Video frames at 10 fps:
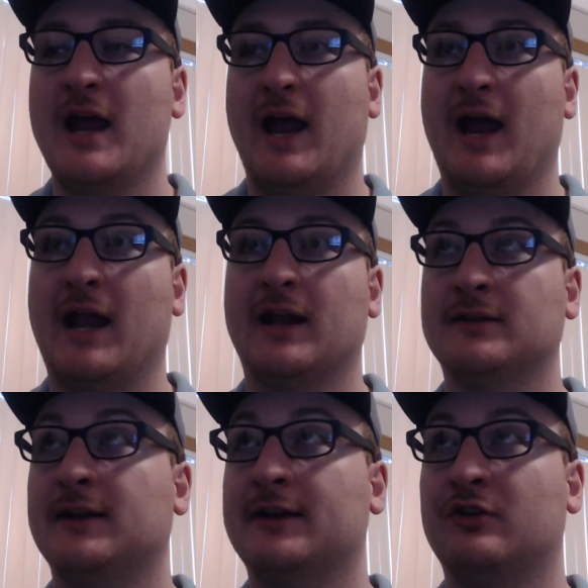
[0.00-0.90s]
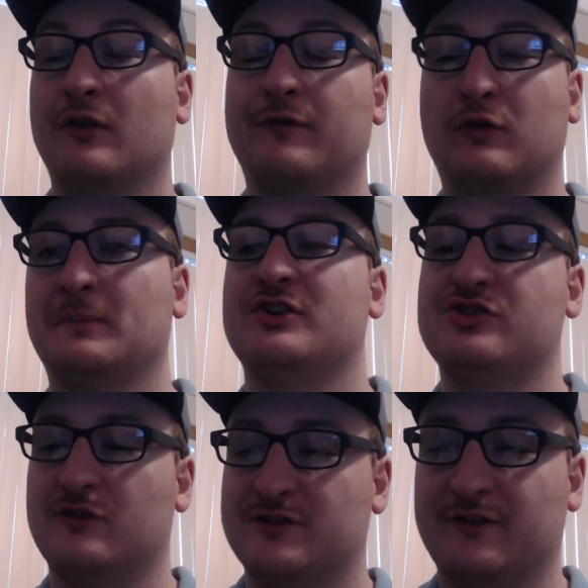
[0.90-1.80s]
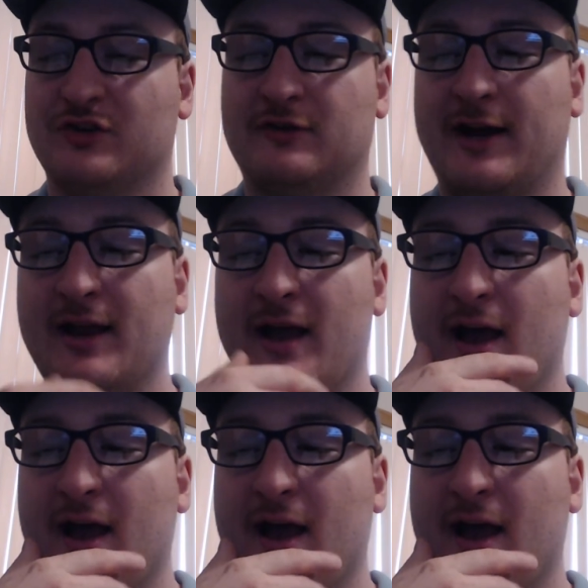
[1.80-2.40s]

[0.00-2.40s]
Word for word: and it led to the formation of Steven Grant.